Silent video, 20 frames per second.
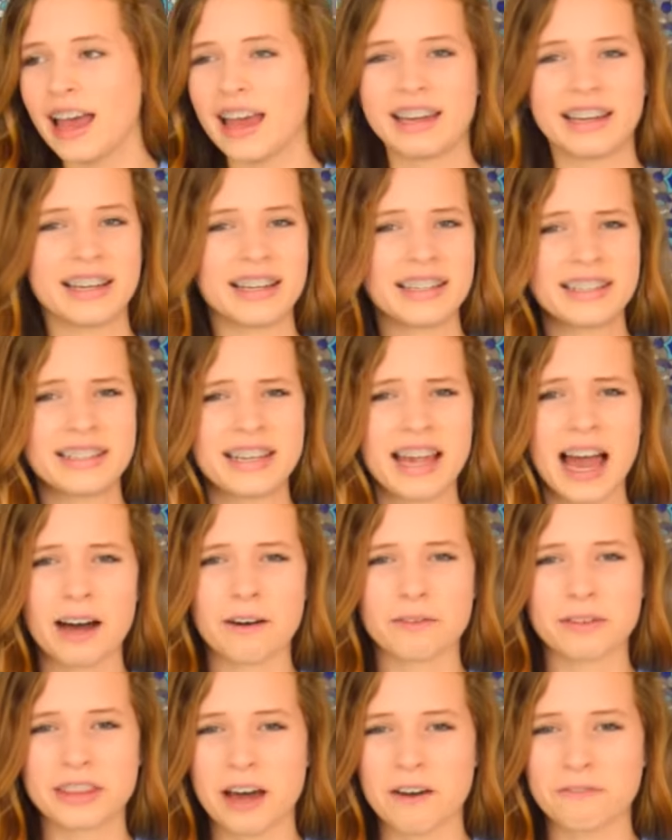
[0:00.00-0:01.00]
And
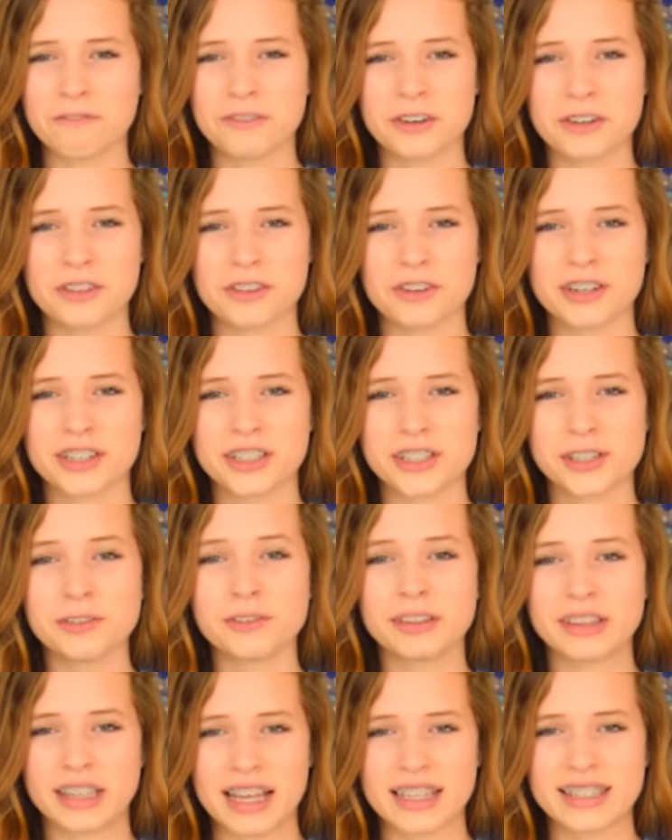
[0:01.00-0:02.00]
yeah, without further
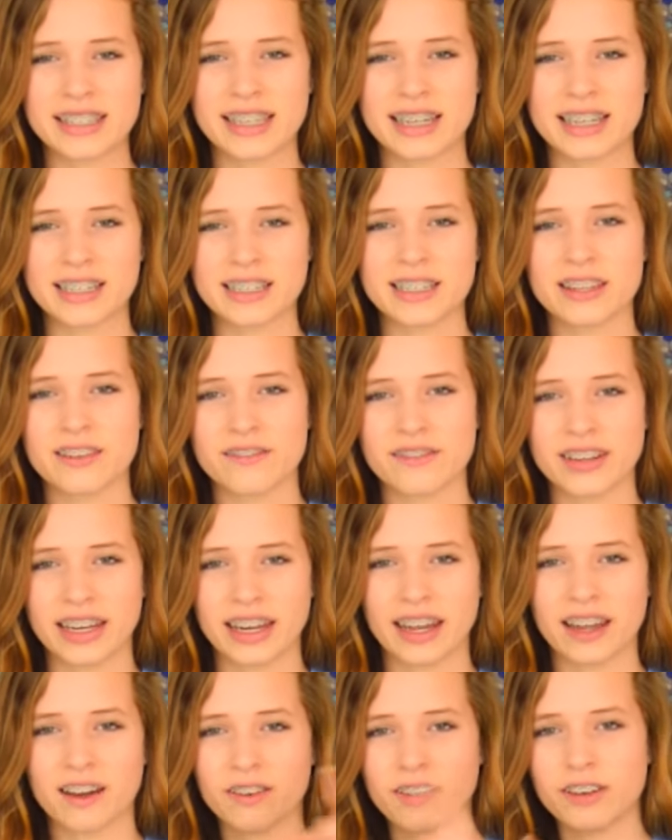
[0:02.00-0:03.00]
ado, let's get into the
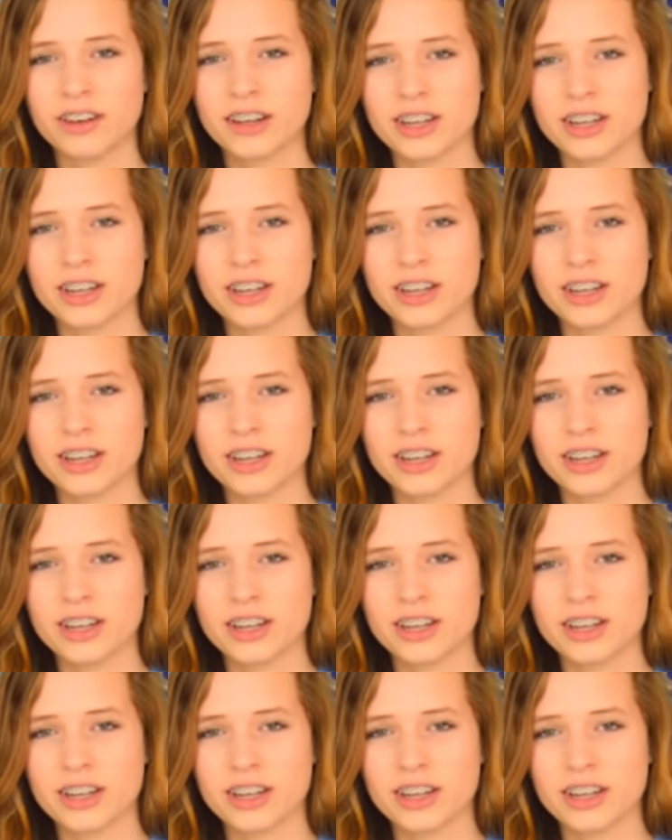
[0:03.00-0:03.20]
video.